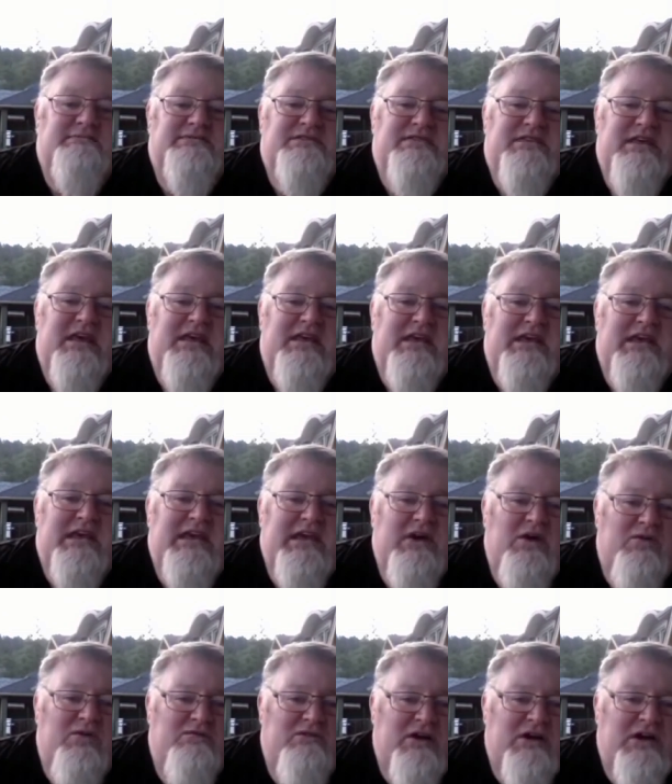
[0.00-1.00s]
that he
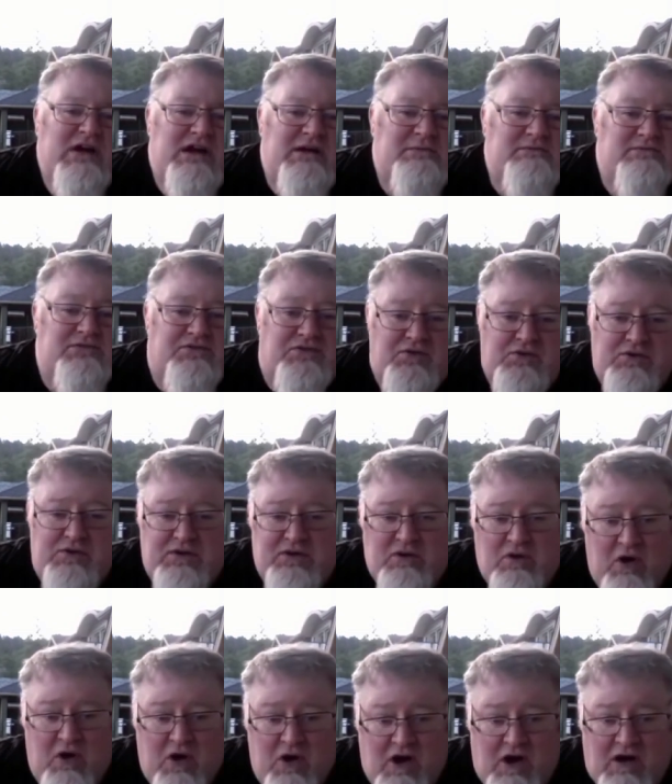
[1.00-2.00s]
overcomes through the
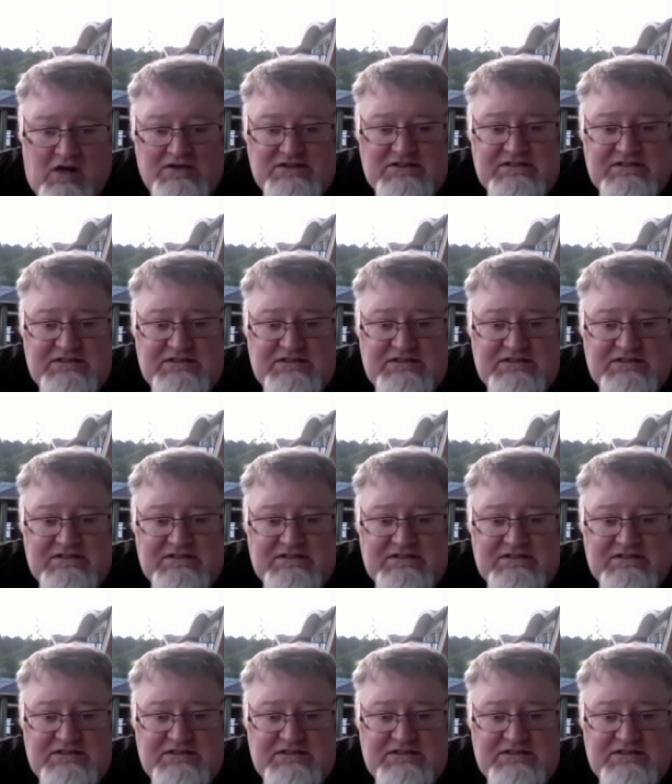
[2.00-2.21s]
cross